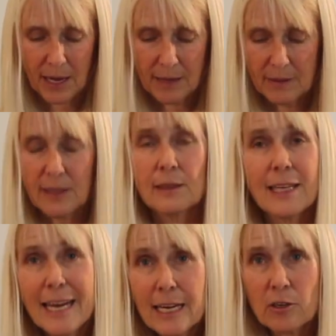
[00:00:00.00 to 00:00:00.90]
And then
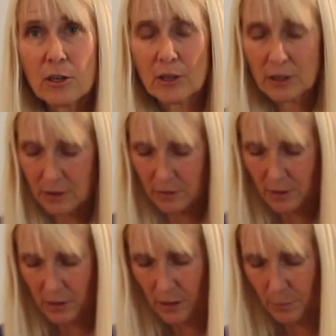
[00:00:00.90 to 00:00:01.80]
later,
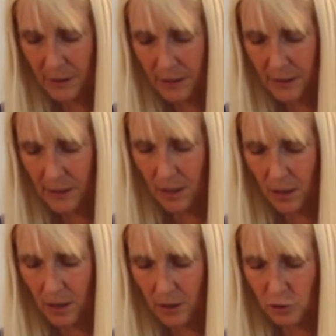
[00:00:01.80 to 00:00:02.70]
they're going to be
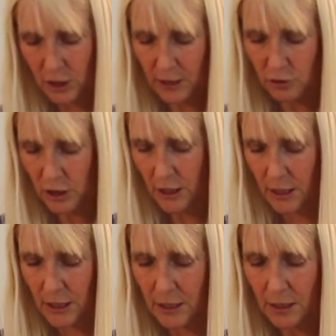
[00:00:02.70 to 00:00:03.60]

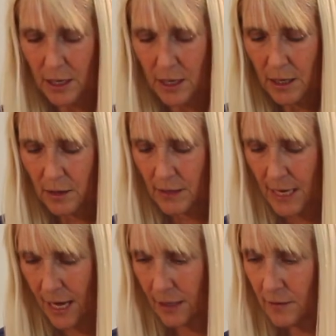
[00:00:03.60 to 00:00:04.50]
changing
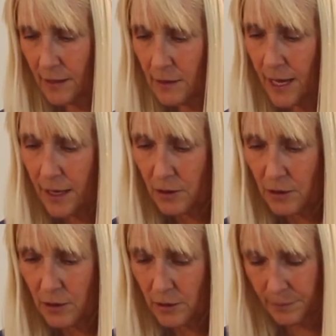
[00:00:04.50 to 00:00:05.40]
the ending
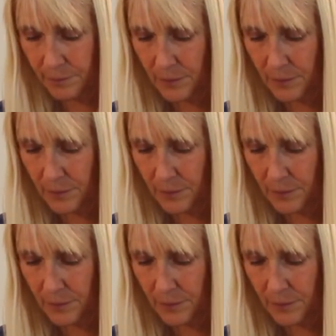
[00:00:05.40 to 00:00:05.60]
letter.